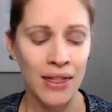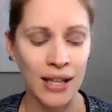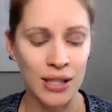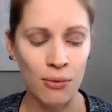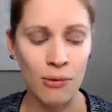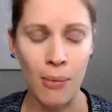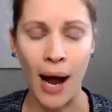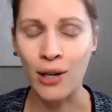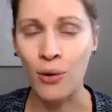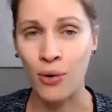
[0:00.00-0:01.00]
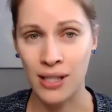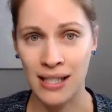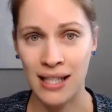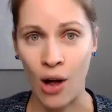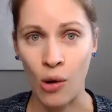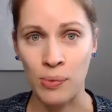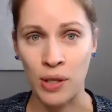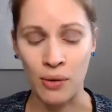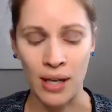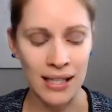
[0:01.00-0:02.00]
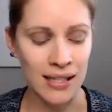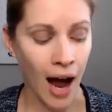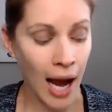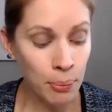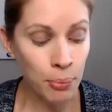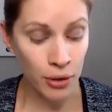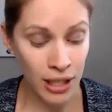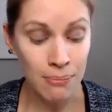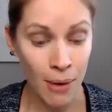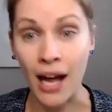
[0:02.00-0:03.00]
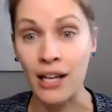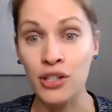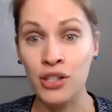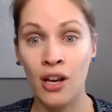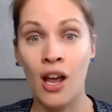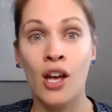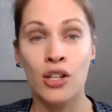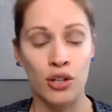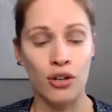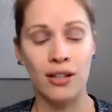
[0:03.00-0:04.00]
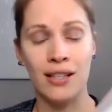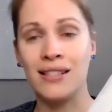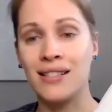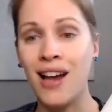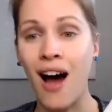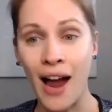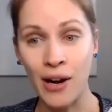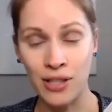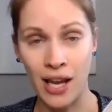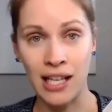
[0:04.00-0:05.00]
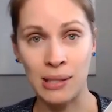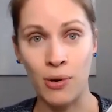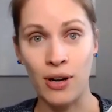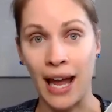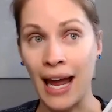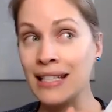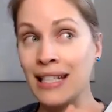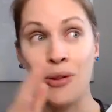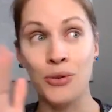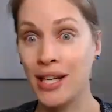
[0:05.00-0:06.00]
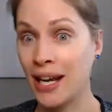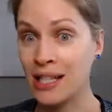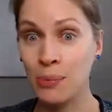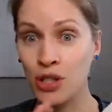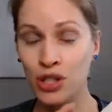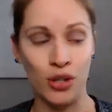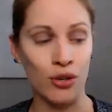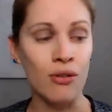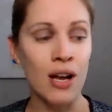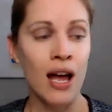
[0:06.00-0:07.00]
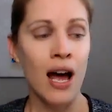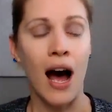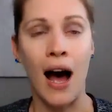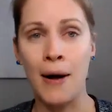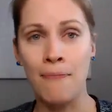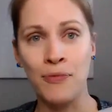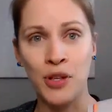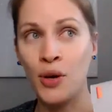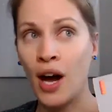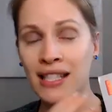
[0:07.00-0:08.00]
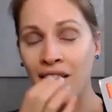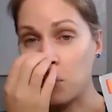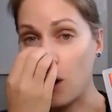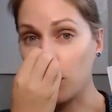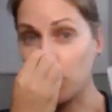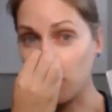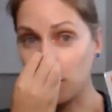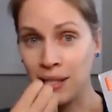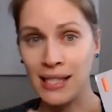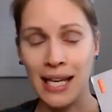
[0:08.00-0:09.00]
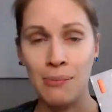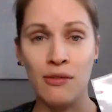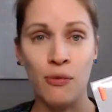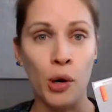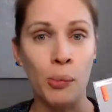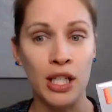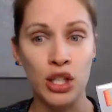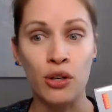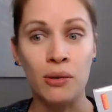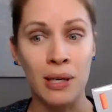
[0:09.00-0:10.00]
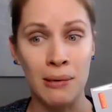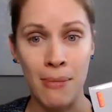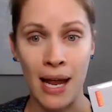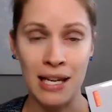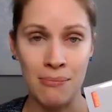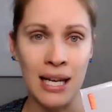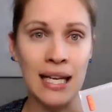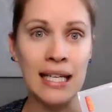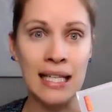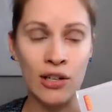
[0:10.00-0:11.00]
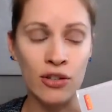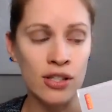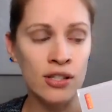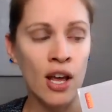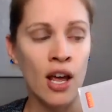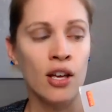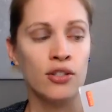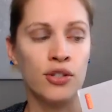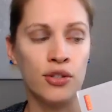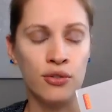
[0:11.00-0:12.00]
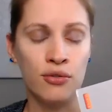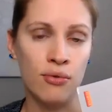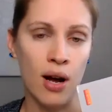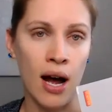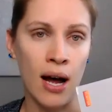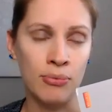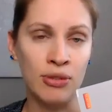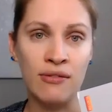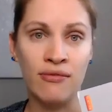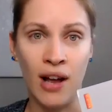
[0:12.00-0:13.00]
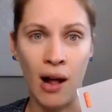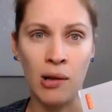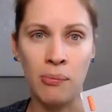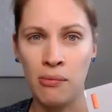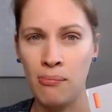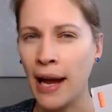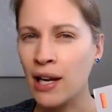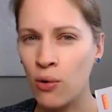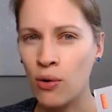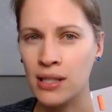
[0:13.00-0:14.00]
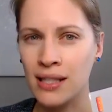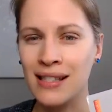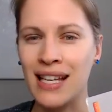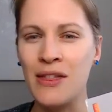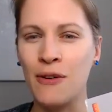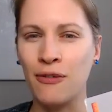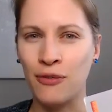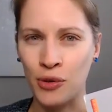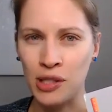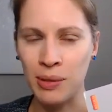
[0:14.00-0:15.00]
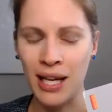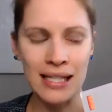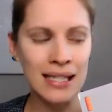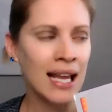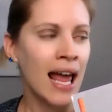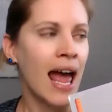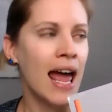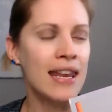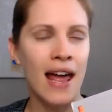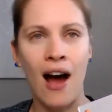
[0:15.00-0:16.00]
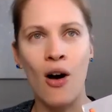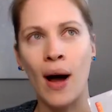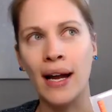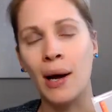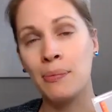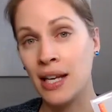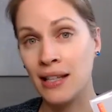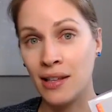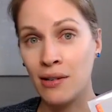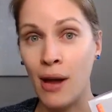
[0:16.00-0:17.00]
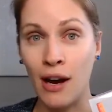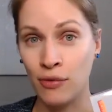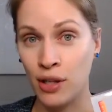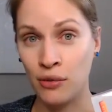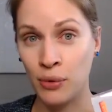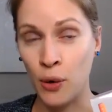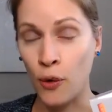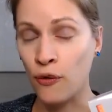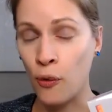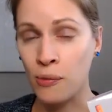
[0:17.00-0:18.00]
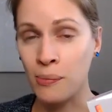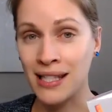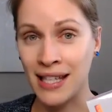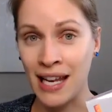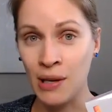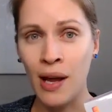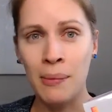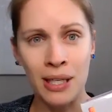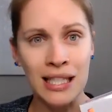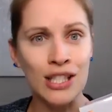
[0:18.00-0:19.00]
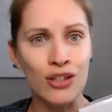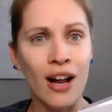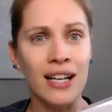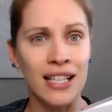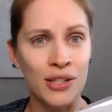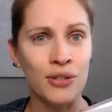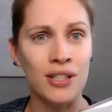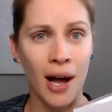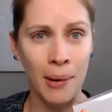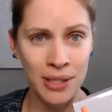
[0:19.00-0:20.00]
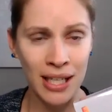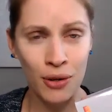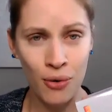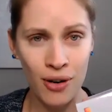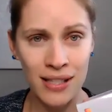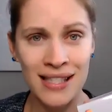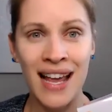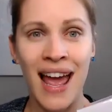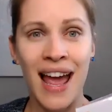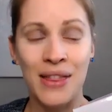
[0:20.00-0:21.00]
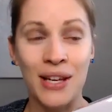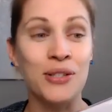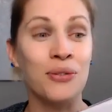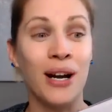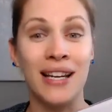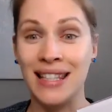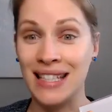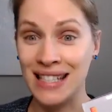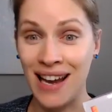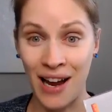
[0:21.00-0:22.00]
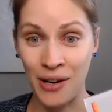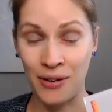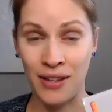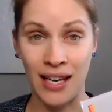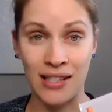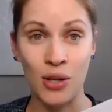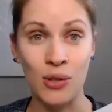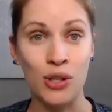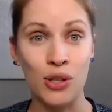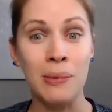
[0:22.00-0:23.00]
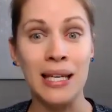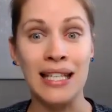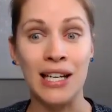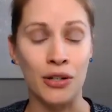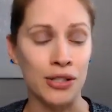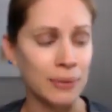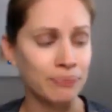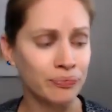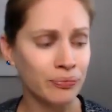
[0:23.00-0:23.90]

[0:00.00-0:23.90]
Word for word: That's where my courses help you is I pretty much took this entire textbook and other textbooks too. Um, you guys have probably heard me say before, but it took me many, many years to um, develop my courses in the first place. And now I update them every three or four months anyway, but it's a lot easier to update a course than to write the entire thing. So it took me years.